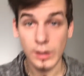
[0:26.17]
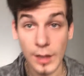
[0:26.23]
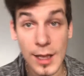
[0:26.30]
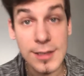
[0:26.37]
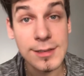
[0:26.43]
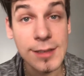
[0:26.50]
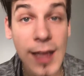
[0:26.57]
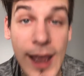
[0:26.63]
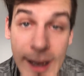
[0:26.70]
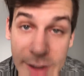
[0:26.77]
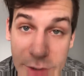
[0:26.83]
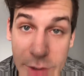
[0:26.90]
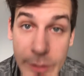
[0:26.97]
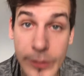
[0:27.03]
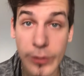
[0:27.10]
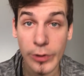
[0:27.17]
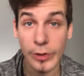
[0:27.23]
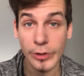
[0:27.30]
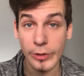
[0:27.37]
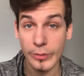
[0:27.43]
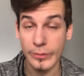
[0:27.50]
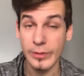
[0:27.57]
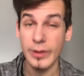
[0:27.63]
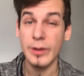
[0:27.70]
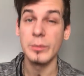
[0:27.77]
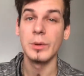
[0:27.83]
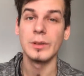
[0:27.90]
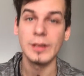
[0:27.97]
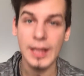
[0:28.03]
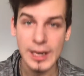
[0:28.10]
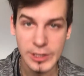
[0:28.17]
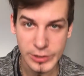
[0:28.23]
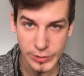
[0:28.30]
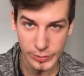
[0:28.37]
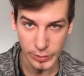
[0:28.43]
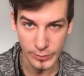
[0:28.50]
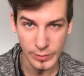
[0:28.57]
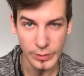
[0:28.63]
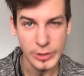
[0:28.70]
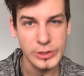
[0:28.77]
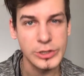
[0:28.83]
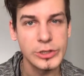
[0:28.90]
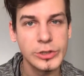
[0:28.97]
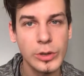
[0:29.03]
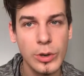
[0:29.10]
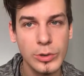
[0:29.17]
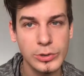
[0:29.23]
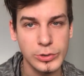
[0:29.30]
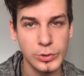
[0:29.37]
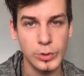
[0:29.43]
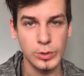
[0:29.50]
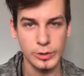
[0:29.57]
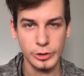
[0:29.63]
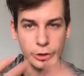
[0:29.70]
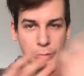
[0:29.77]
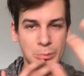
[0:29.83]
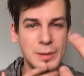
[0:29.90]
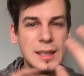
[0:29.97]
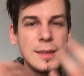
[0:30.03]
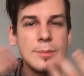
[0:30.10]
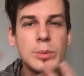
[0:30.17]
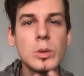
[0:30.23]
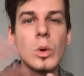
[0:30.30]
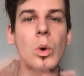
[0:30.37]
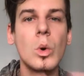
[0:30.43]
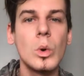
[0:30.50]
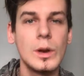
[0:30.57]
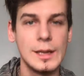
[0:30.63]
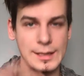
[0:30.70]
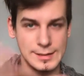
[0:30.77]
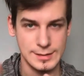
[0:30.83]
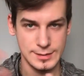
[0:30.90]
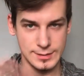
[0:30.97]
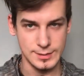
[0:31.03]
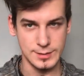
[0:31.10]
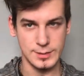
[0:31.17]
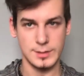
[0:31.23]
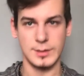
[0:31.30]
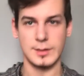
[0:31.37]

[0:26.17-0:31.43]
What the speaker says: As an extrovert, you're very relational, very social, you're people-oriented.